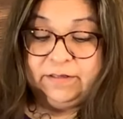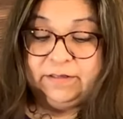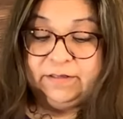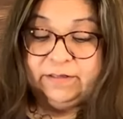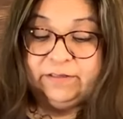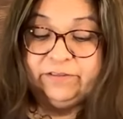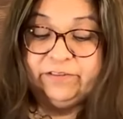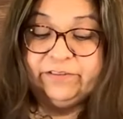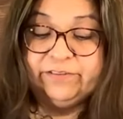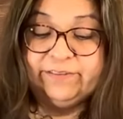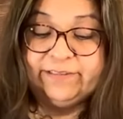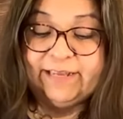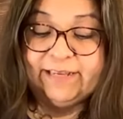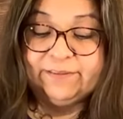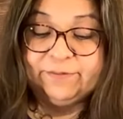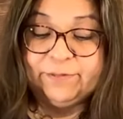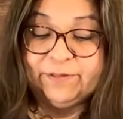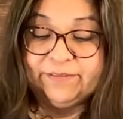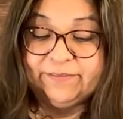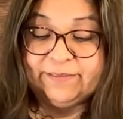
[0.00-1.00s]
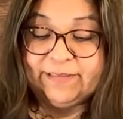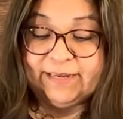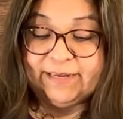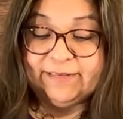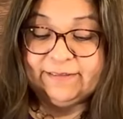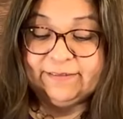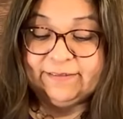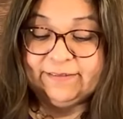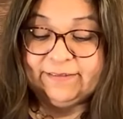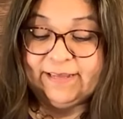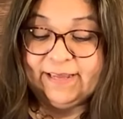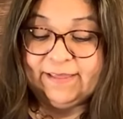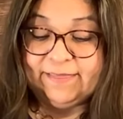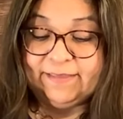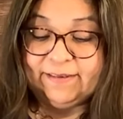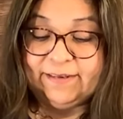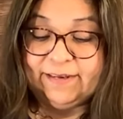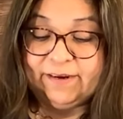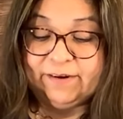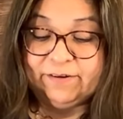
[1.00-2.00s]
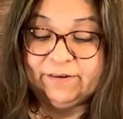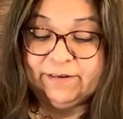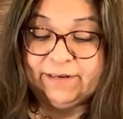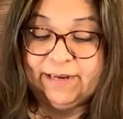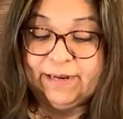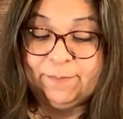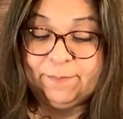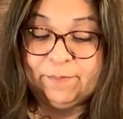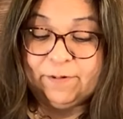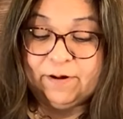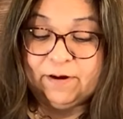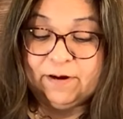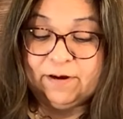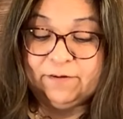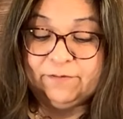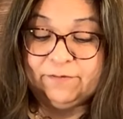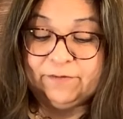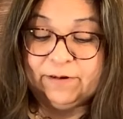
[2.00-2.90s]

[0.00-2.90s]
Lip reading: Just takes me a second to take the tear tape off.